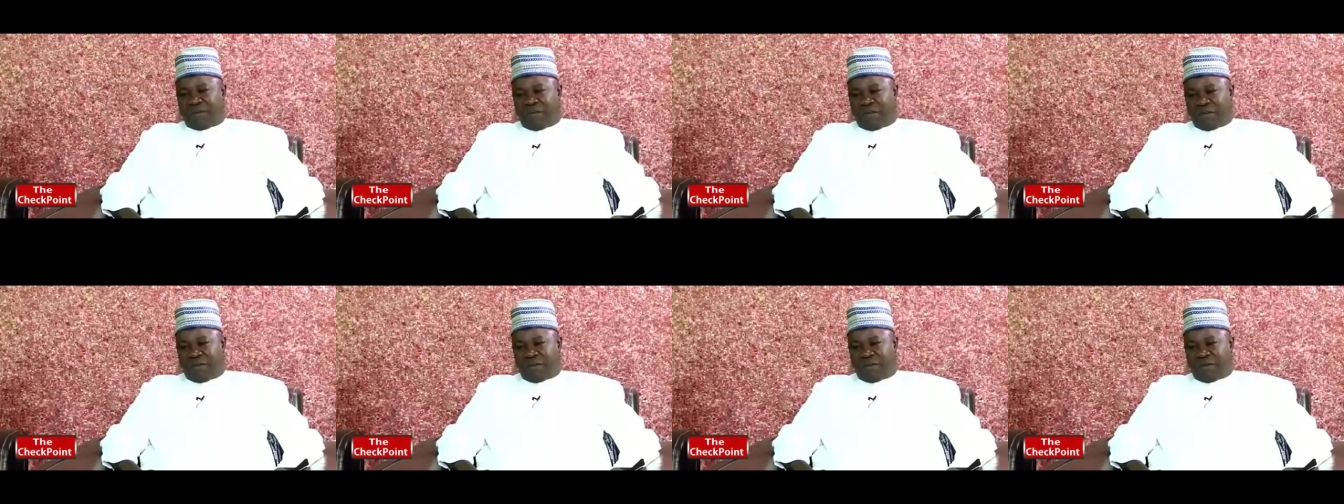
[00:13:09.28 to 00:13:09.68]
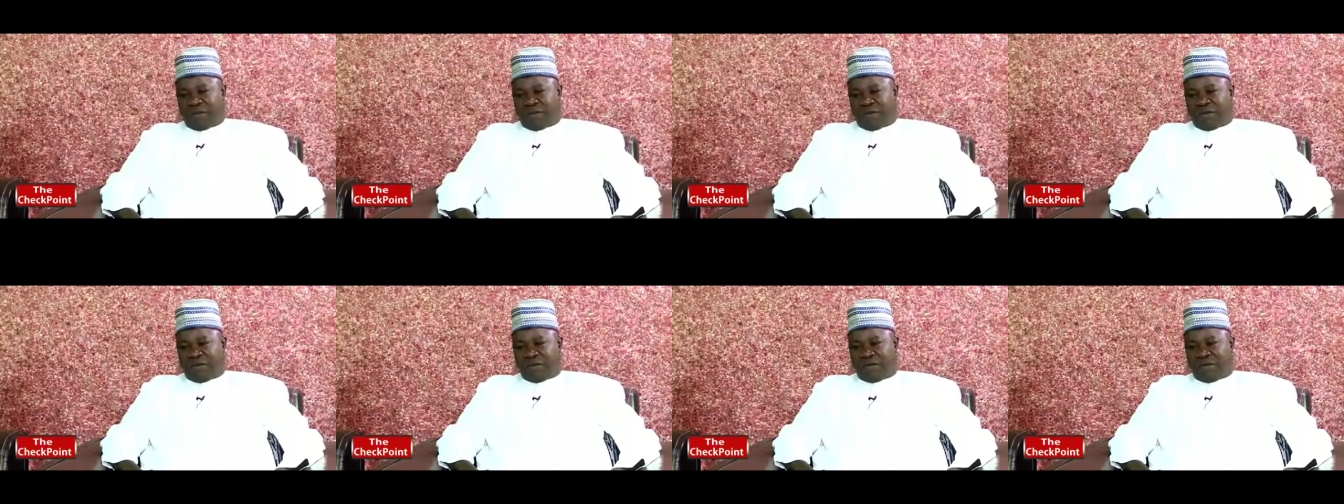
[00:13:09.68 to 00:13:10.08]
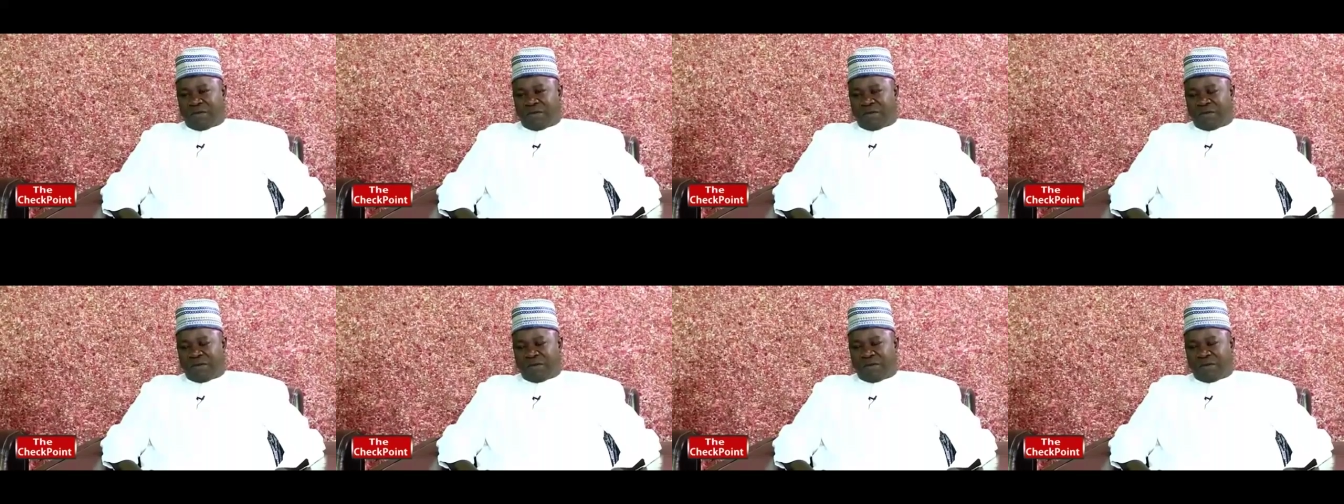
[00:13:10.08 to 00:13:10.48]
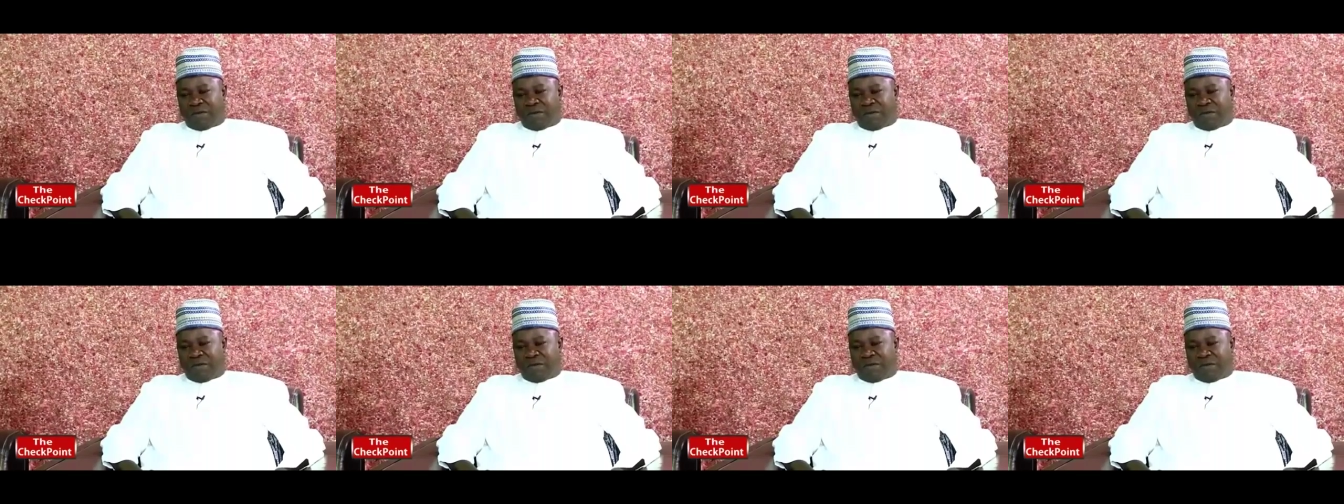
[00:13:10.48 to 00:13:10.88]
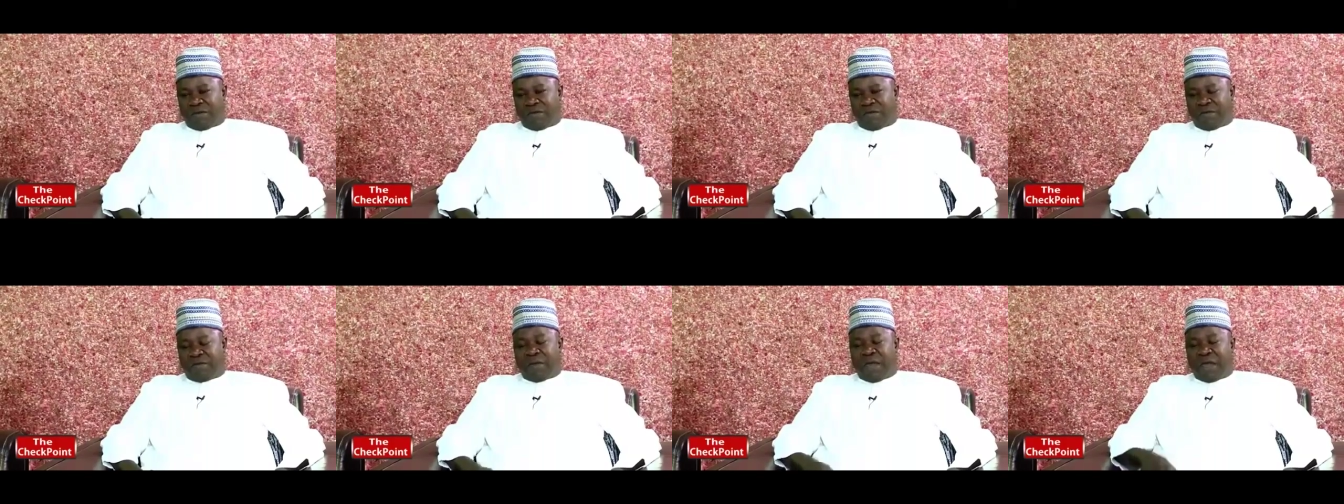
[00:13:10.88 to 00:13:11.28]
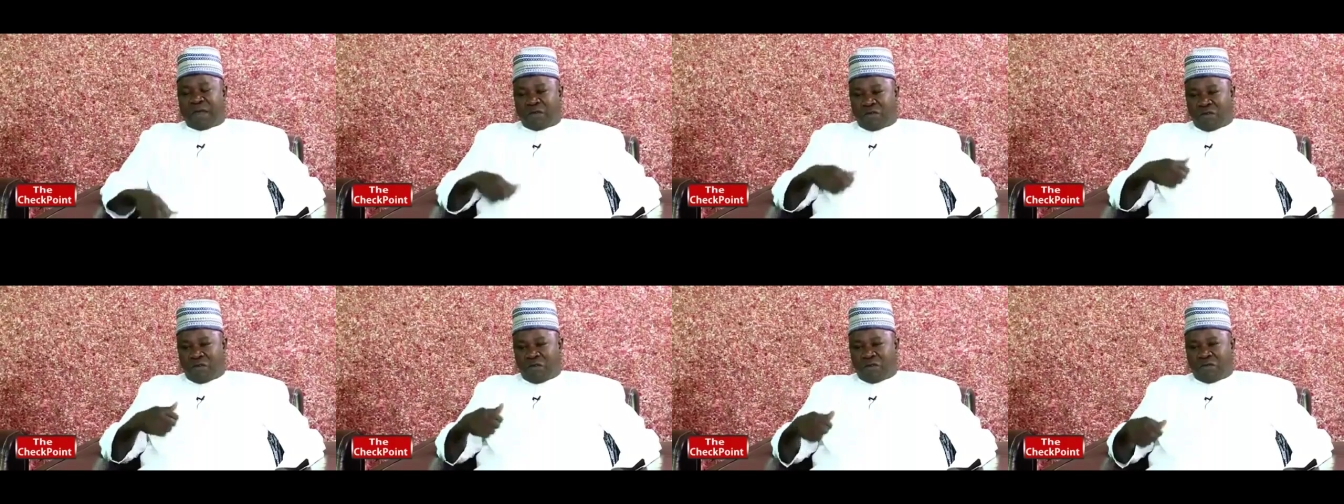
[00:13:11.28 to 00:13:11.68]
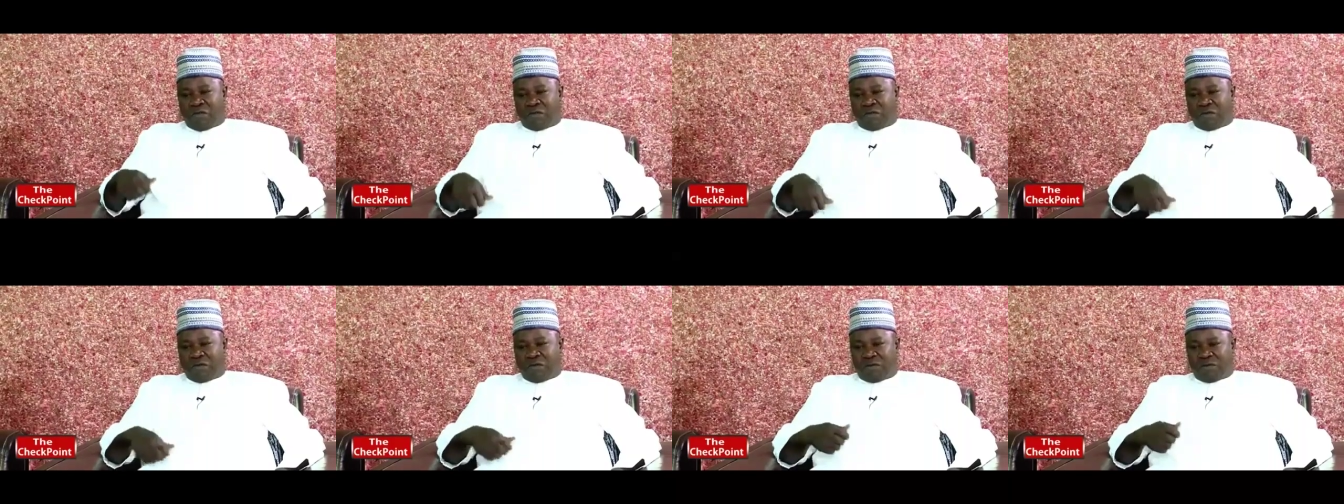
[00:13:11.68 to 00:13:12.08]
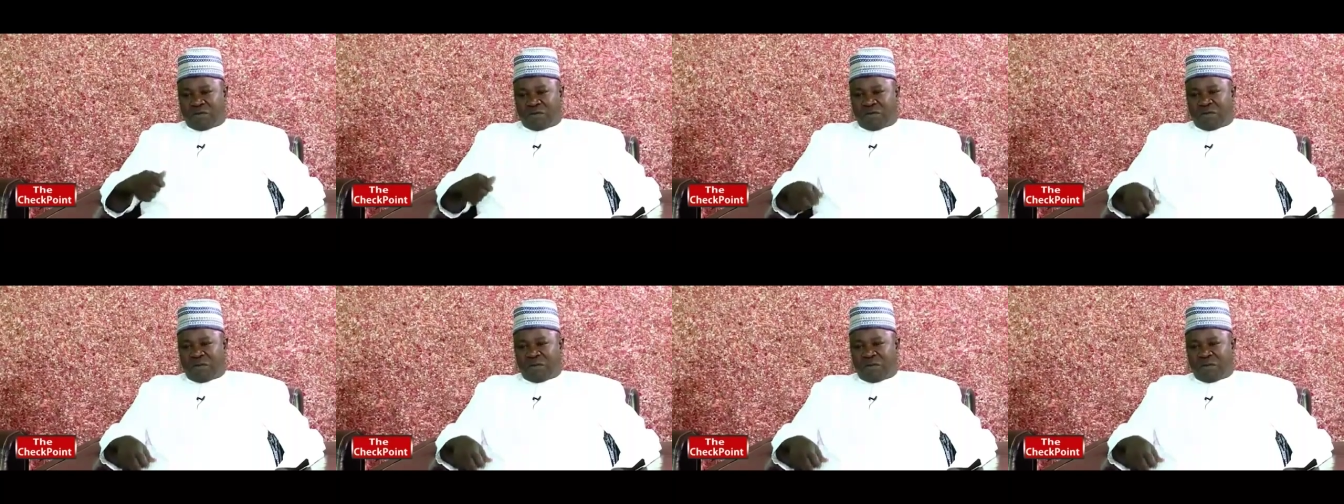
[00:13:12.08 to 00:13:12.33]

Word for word: You know, my role